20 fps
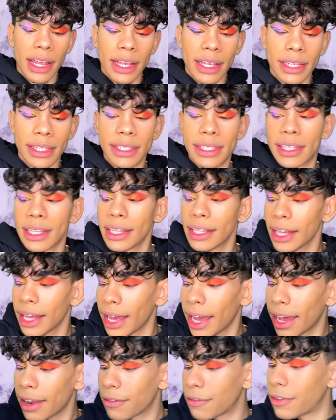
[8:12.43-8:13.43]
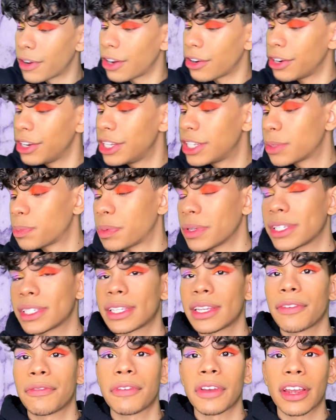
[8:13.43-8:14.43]
Stila had very
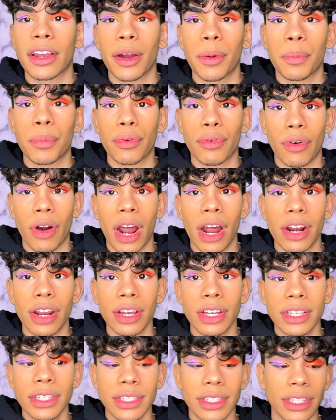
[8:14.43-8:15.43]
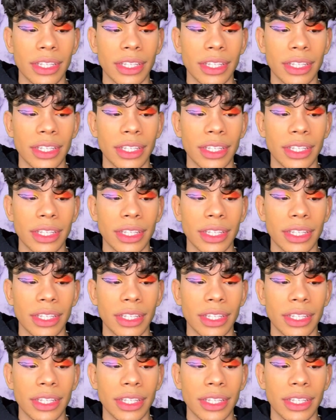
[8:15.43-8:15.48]
specific products,